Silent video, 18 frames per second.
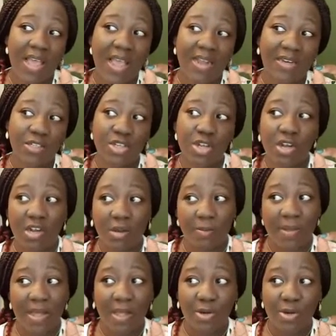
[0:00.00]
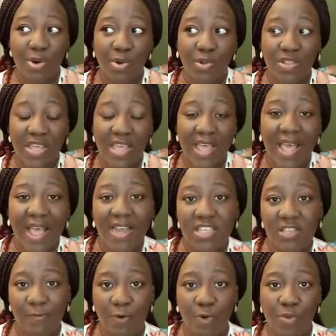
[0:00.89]
and talk about or they
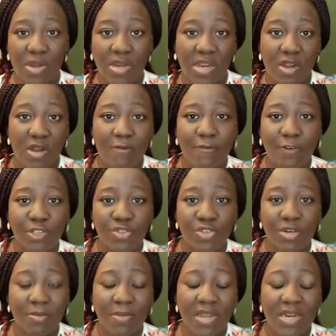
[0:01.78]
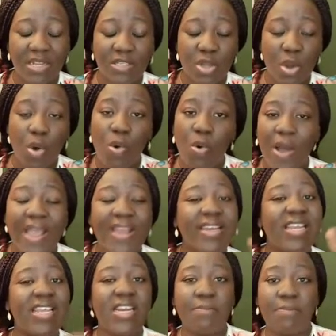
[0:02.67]
ask for when they come for treatment is, oh, I
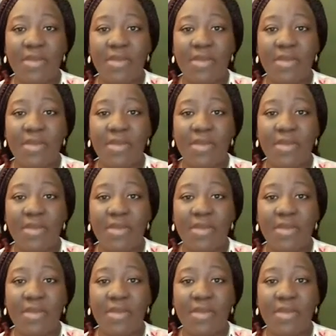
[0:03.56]
need a